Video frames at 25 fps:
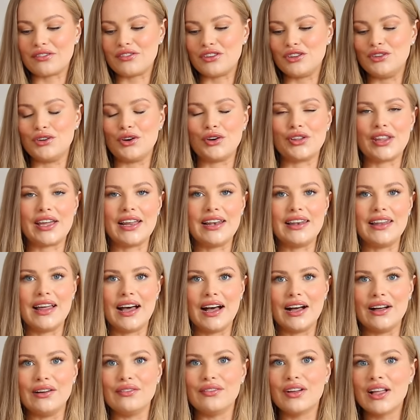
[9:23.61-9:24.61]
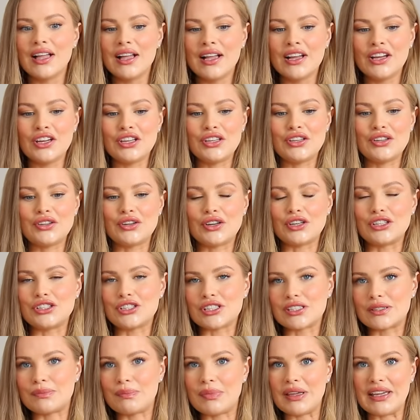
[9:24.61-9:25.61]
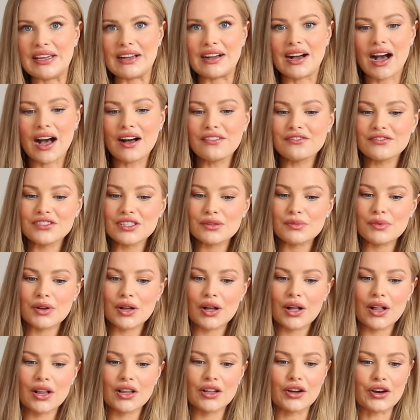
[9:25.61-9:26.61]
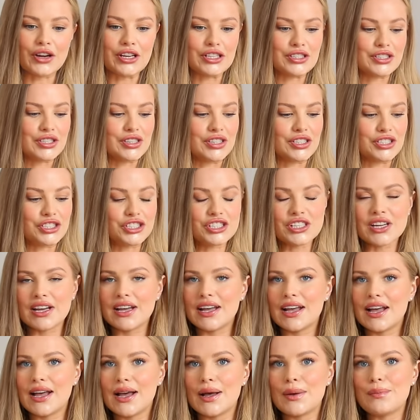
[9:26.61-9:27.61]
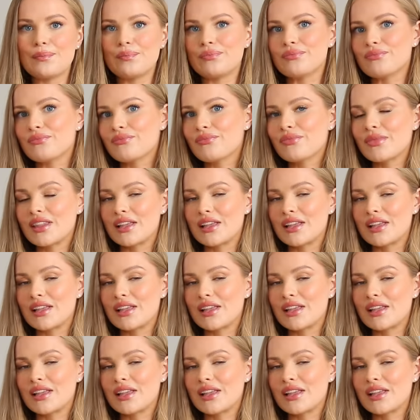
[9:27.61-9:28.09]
If you know they love, you know, just being comfortable, going to the gym,